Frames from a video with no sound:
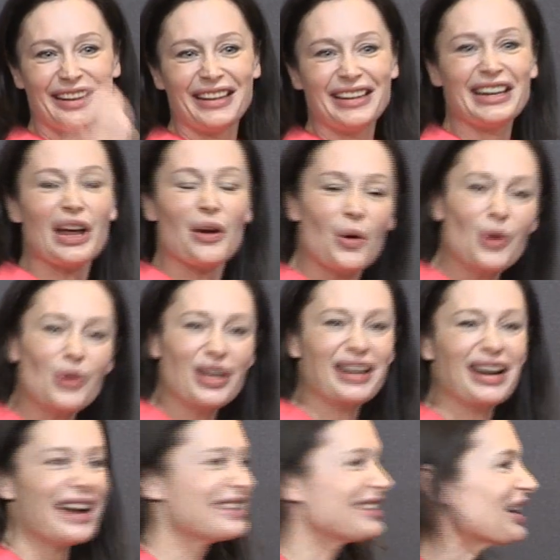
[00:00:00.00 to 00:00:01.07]
You know, all the
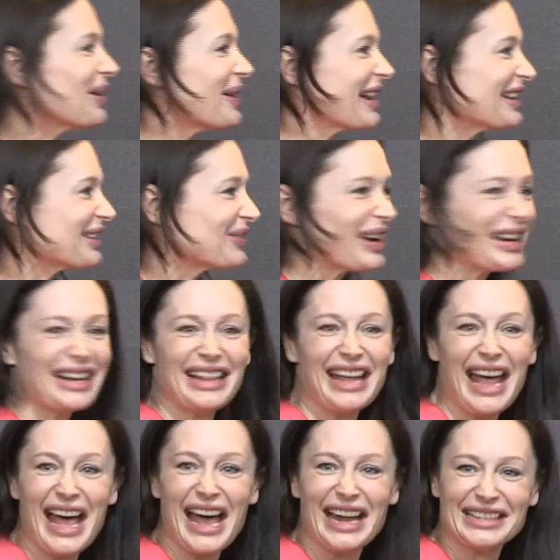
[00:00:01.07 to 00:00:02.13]
guy's doing is running the
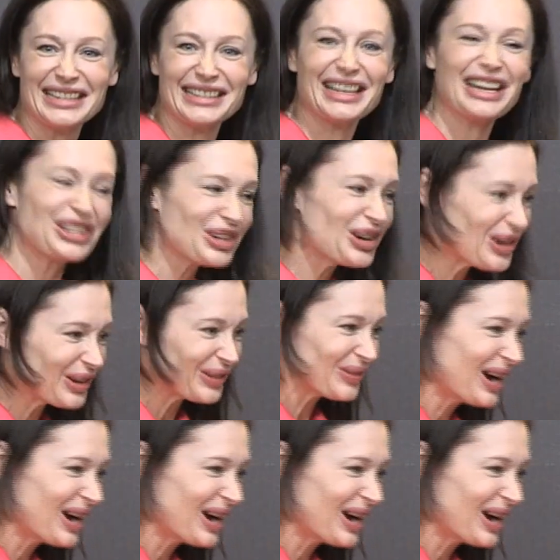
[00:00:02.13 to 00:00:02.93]
ads. It's like, John.